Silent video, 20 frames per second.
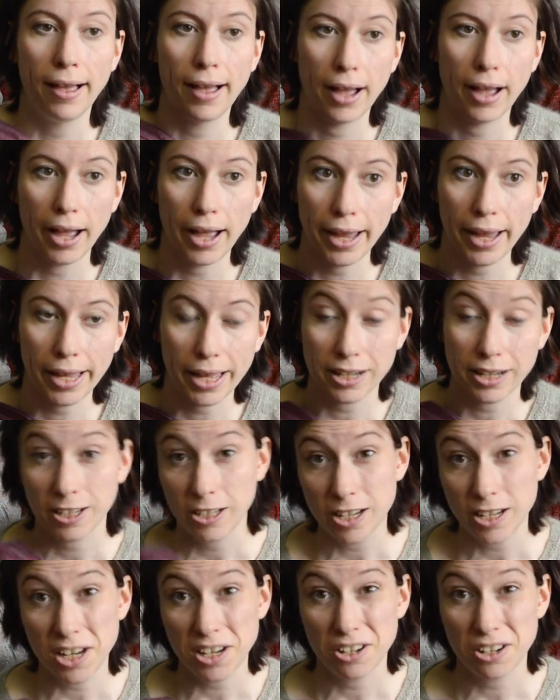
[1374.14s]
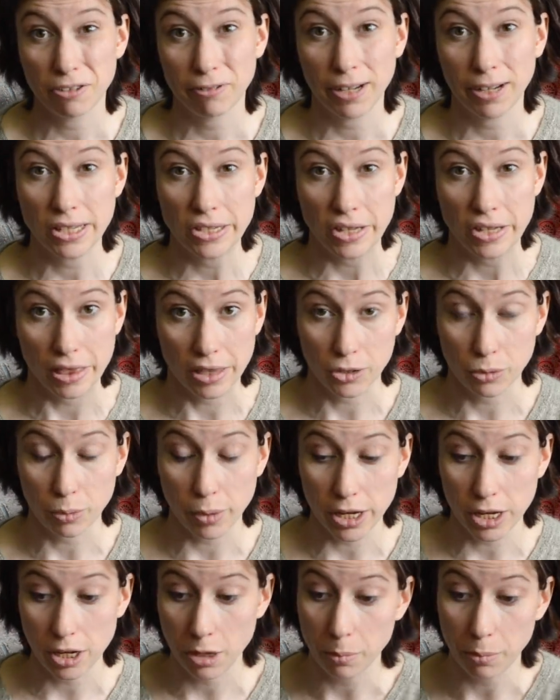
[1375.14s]
I had intended to release it this
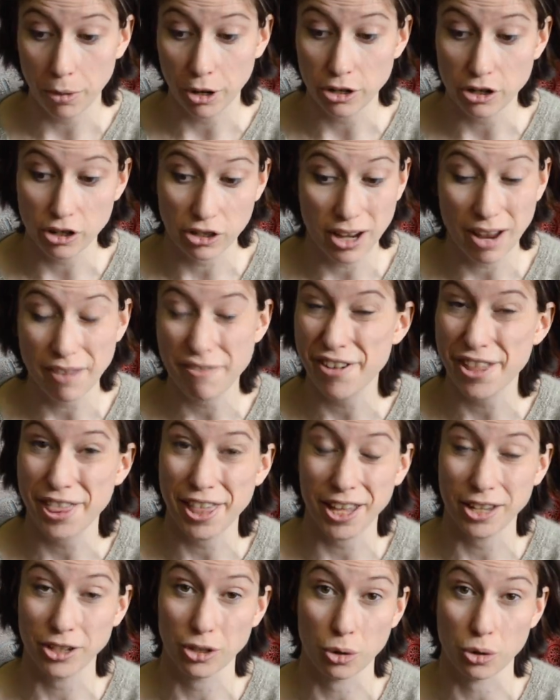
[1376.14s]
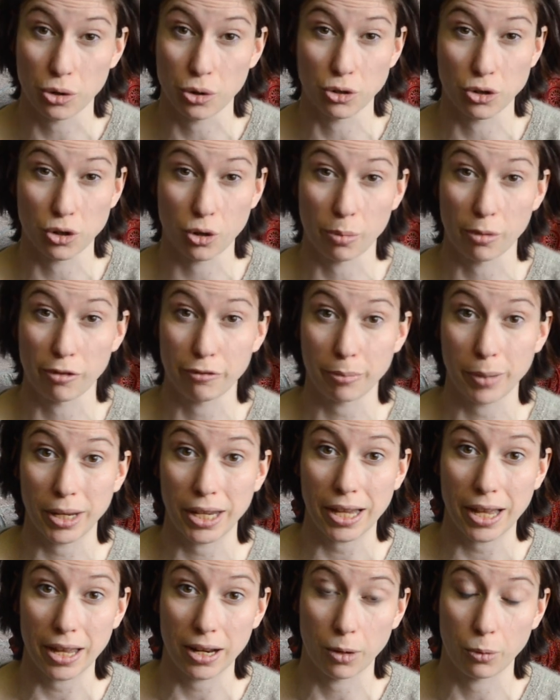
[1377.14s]
week, but just everything has got on top of
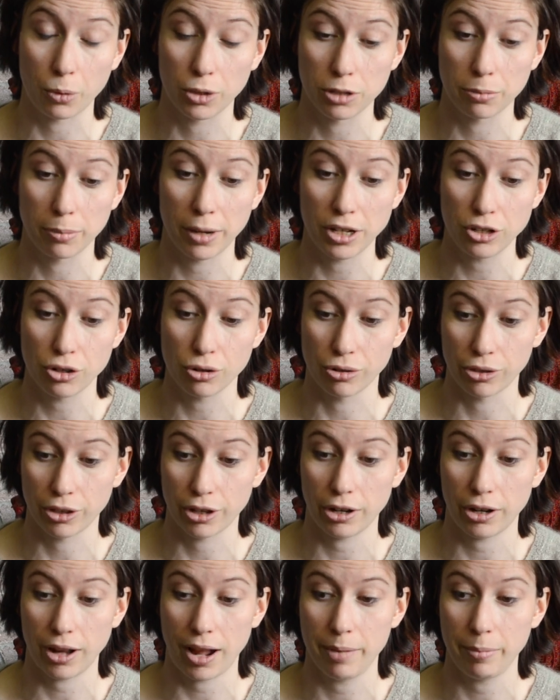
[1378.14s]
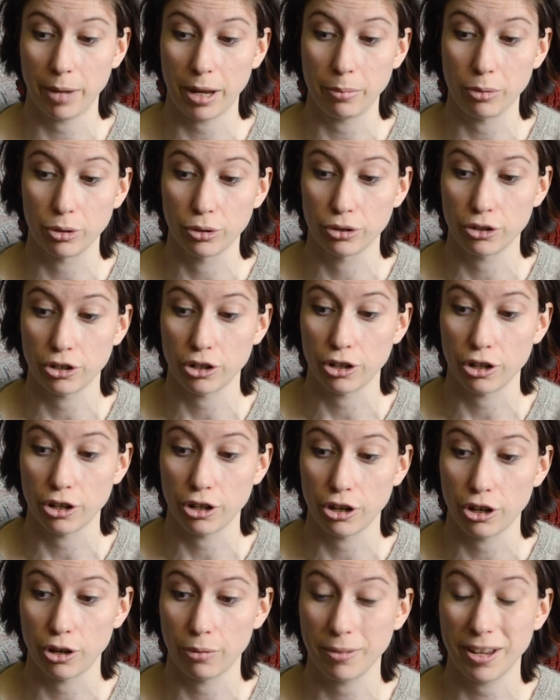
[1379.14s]
me, and I want to make sure that I'm able
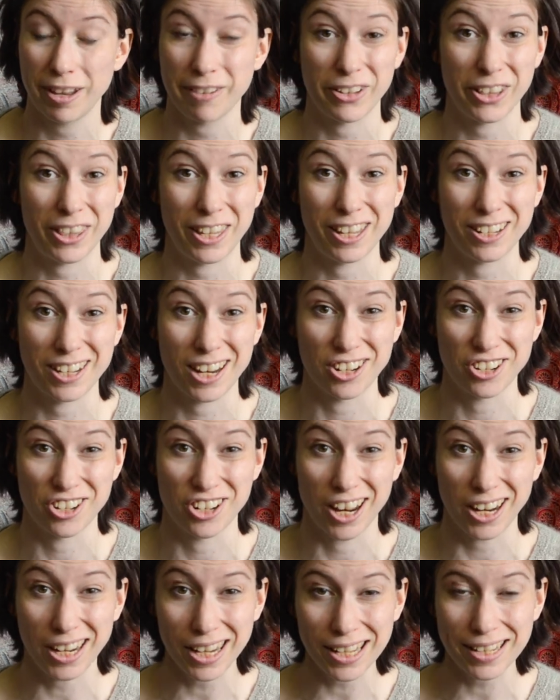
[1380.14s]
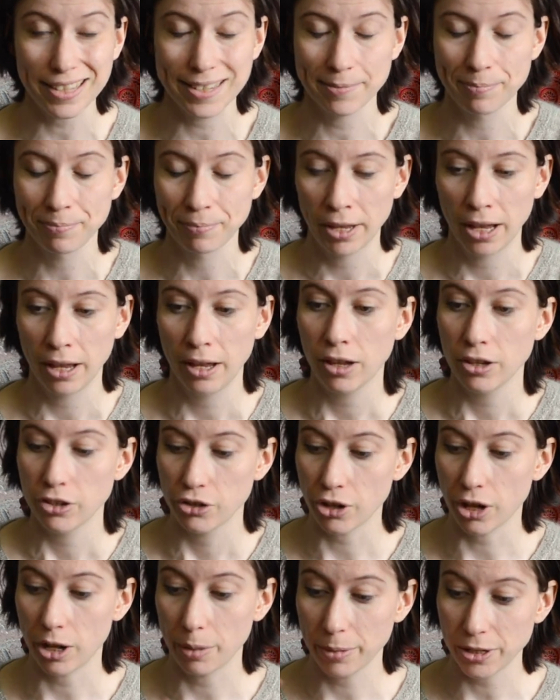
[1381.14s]
to give it the attention it needs.
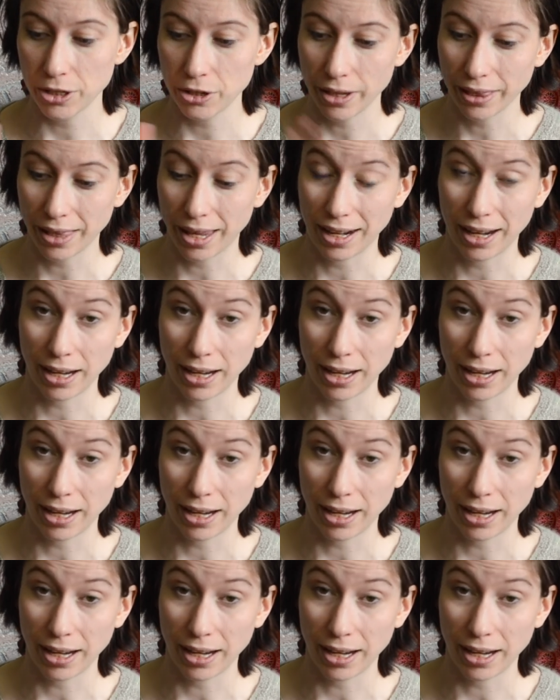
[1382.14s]
So I'll be doing that